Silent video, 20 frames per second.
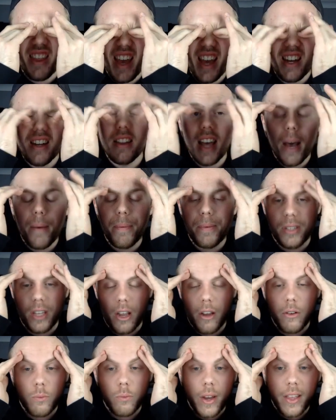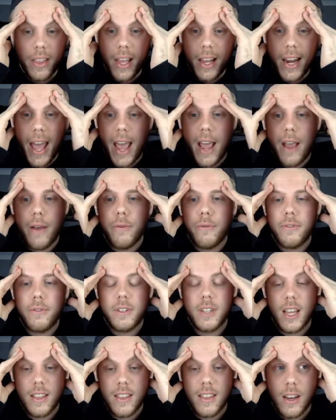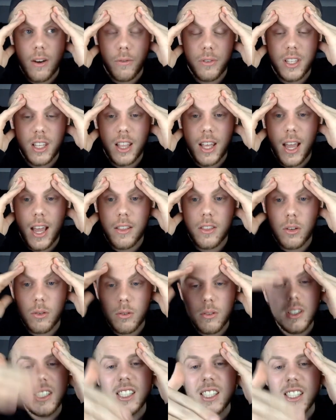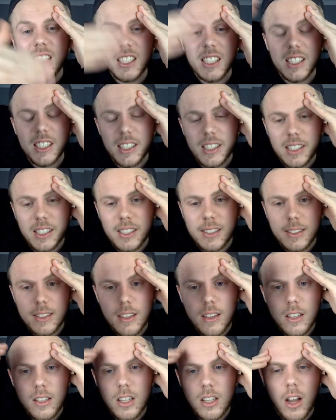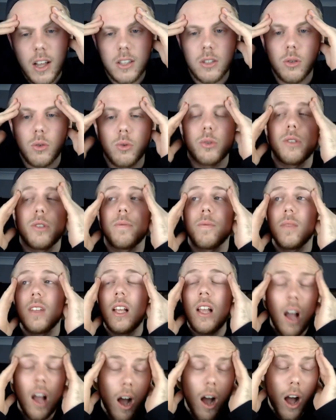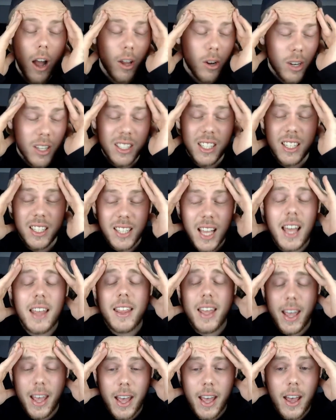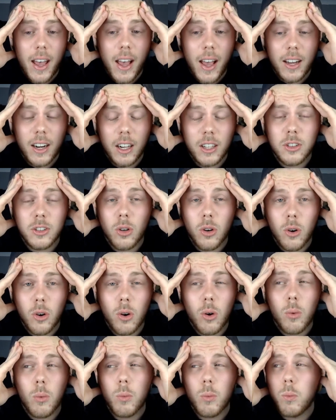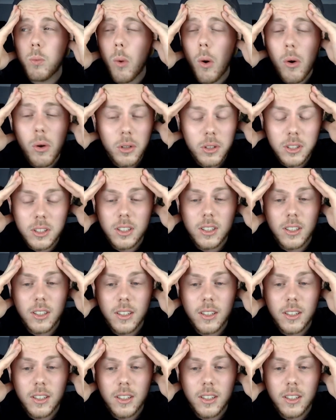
end of the episode where they left, and then obviously they had the to the titles. I honestly sat there and I thought, what?